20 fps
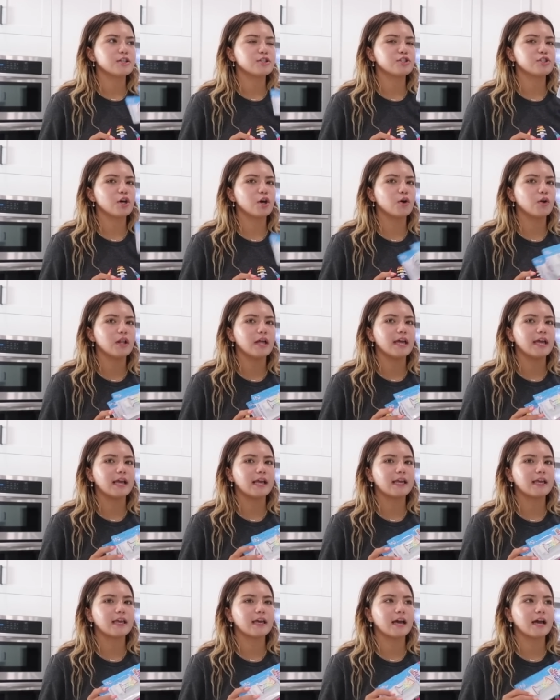So
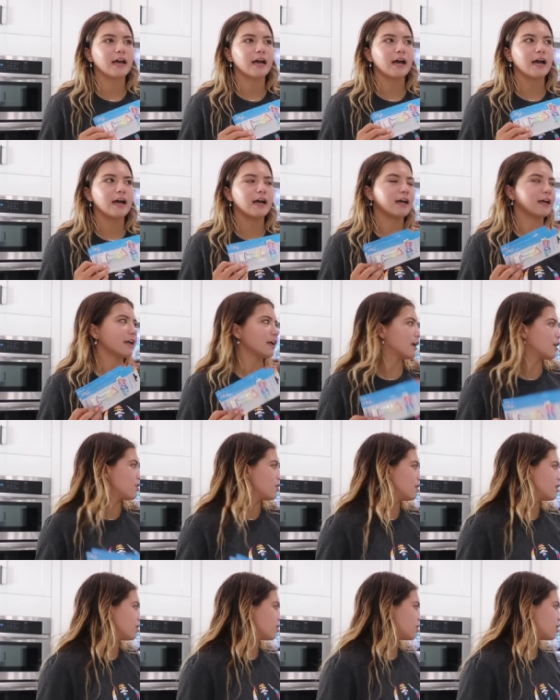like, can
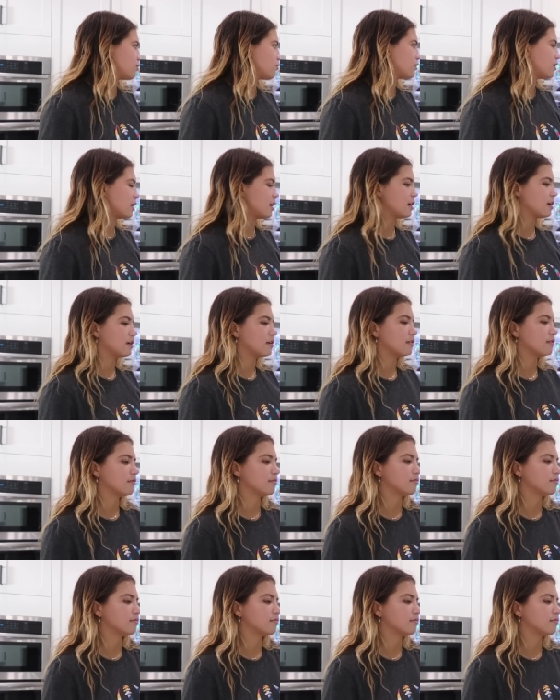you get a cute cake?